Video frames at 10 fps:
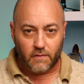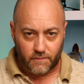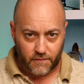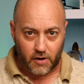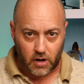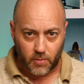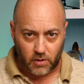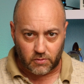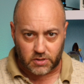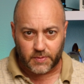
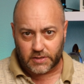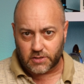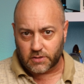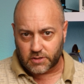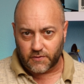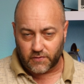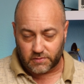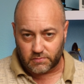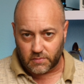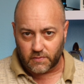variable, which means there's different